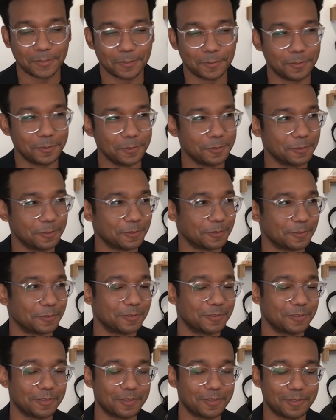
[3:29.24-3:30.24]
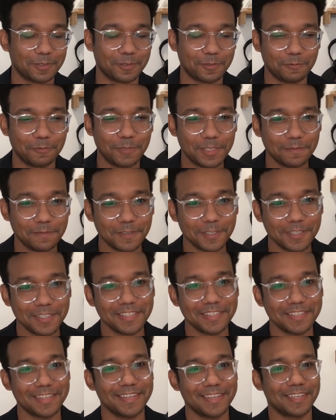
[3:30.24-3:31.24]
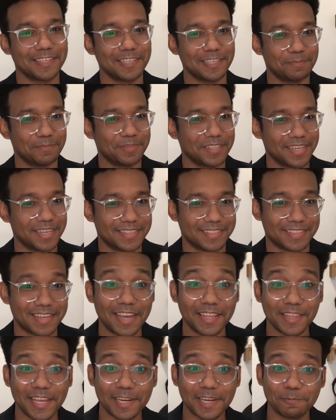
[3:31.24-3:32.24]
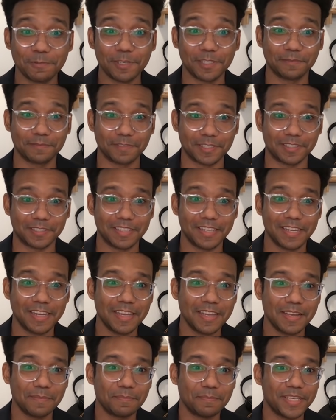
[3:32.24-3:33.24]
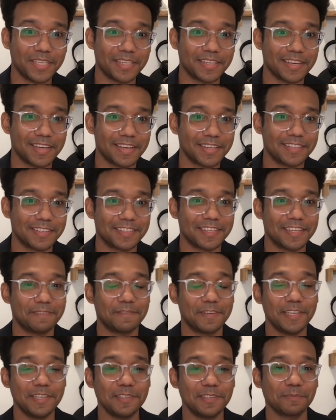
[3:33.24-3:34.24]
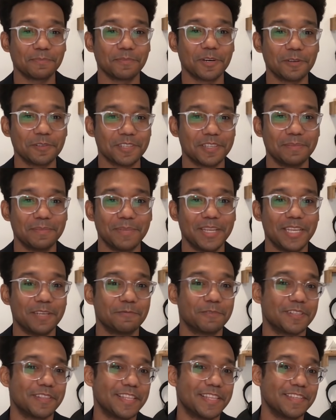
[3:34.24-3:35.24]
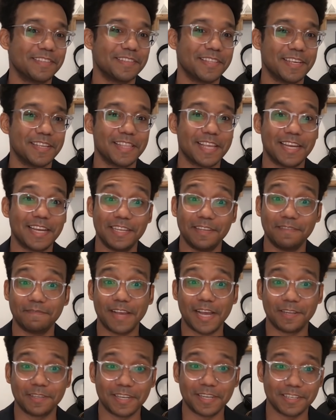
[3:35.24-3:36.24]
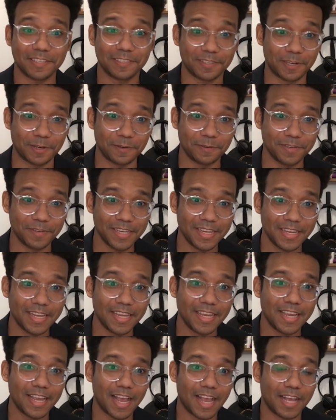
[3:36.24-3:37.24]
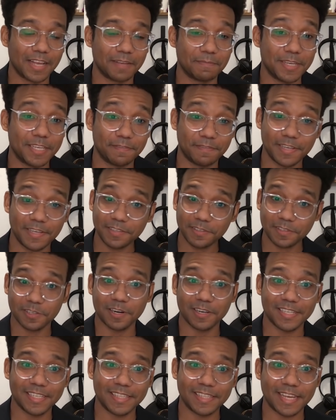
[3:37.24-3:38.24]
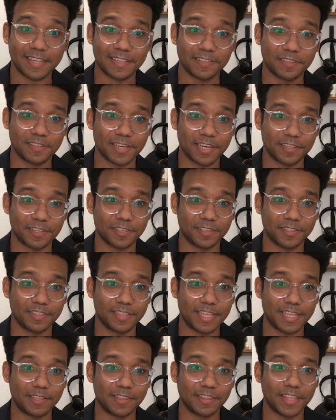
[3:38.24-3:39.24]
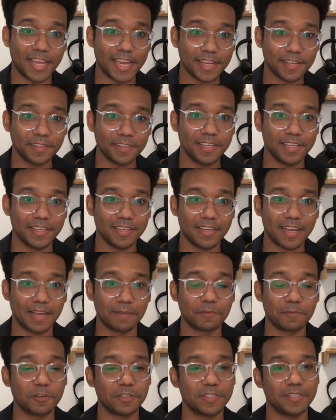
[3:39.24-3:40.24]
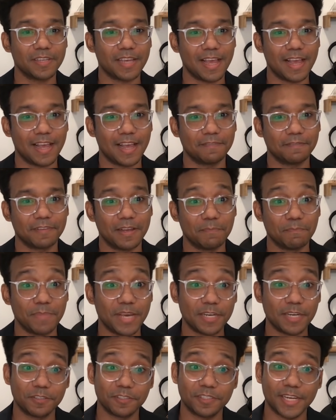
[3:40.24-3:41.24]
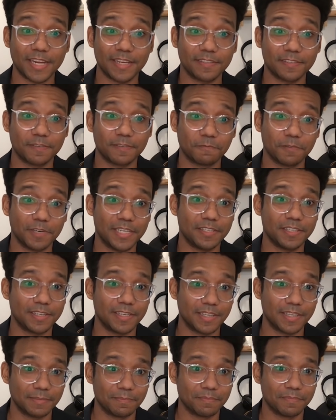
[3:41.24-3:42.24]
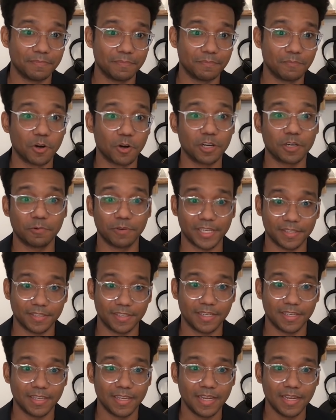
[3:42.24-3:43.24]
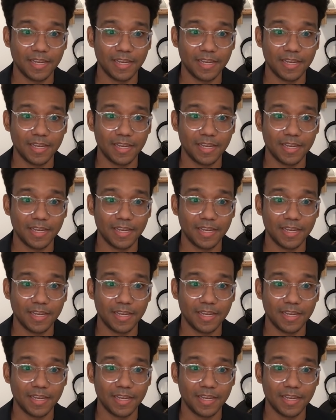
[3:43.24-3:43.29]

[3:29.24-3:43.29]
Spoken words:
Ooh, Wilford is in a good place. I like Wilford because if he's approaching me with this thing that he found on his own, if he's starting that discussion, then likely I'm going to have a better chance of reaching him more quickly.